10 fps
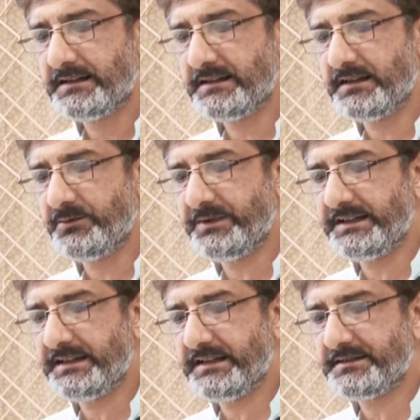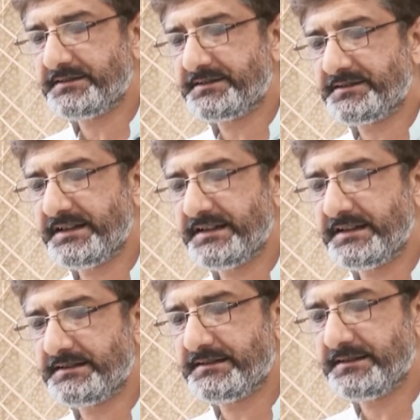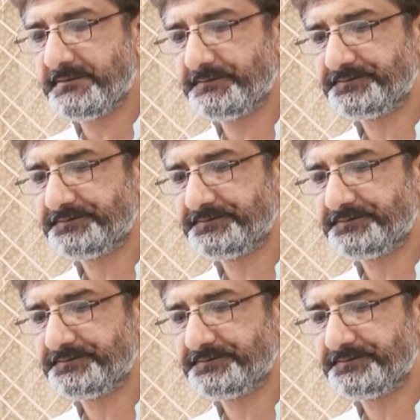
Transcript: and now we can change.